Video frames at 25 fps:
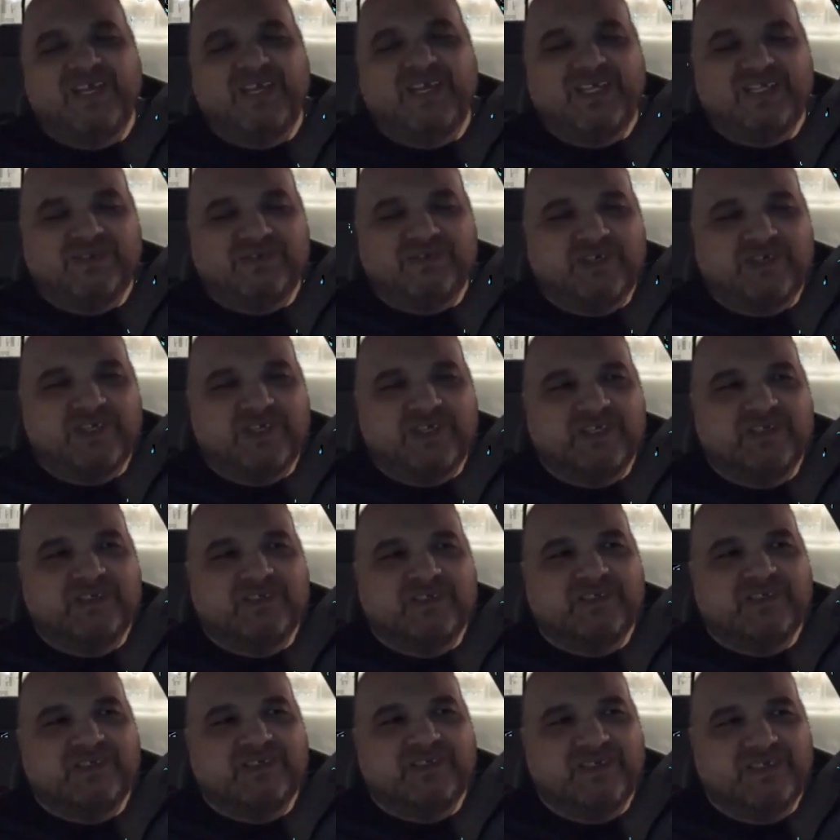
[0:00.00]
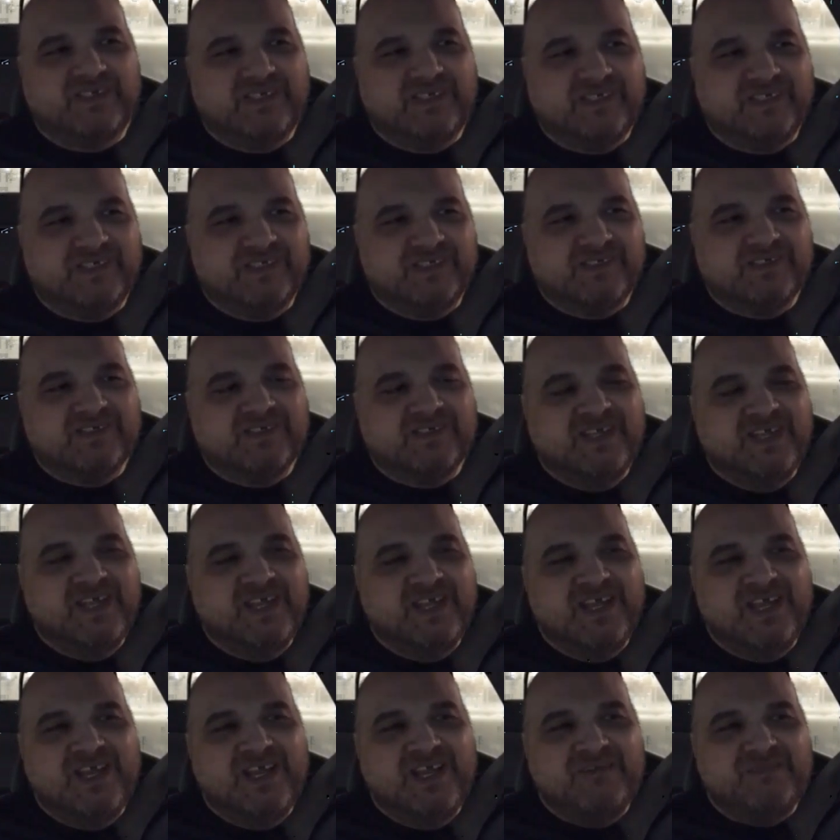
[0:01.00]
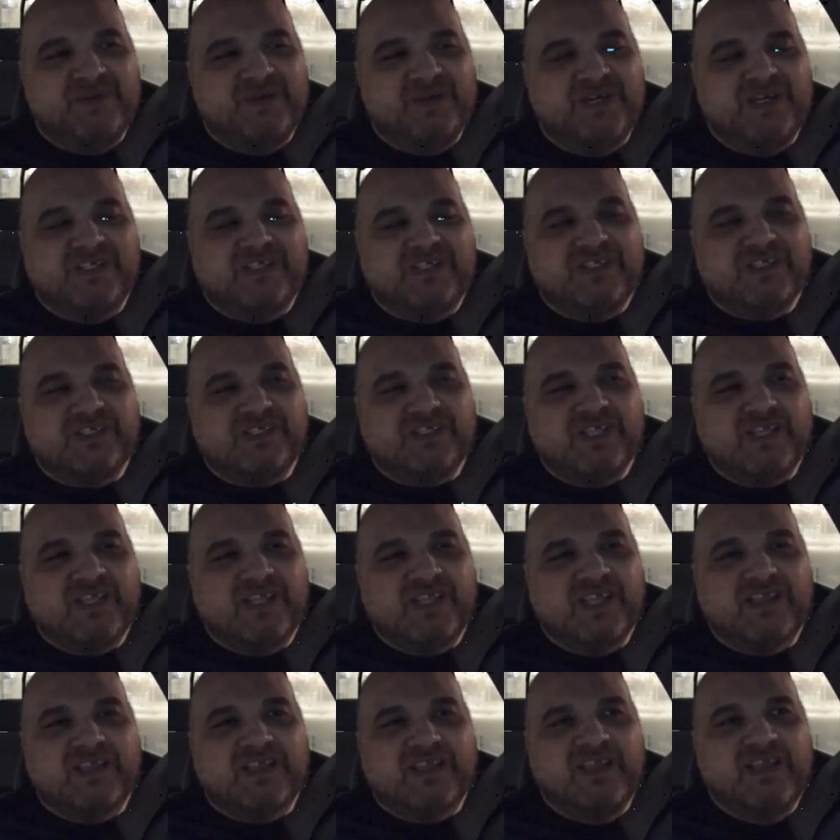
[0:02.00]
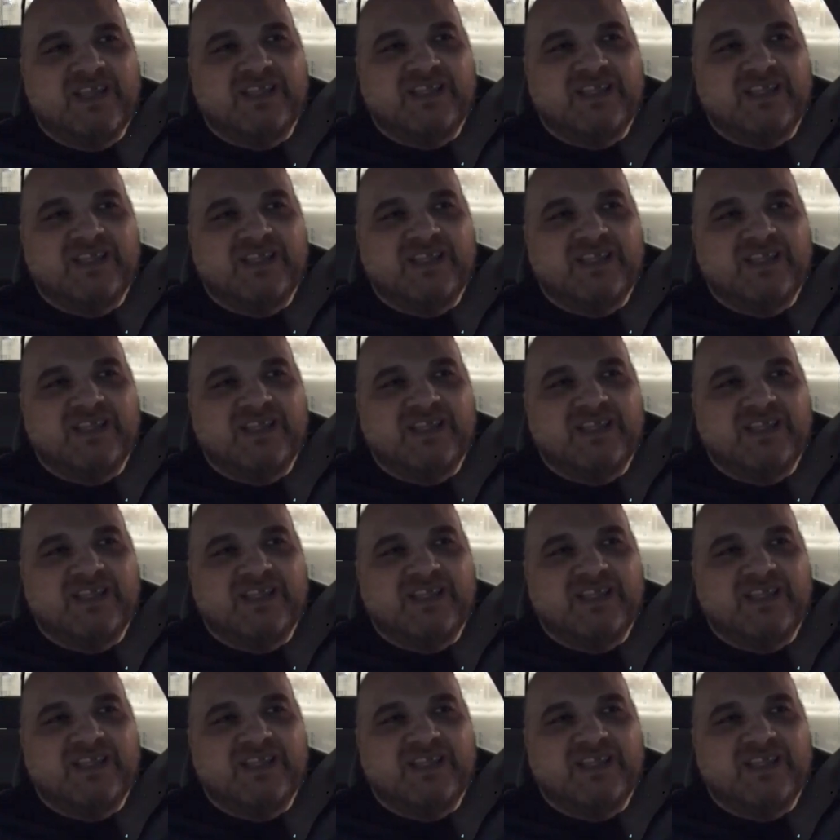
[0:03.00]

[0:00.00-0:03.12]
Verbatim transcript: That's right. Yeah, but it just think like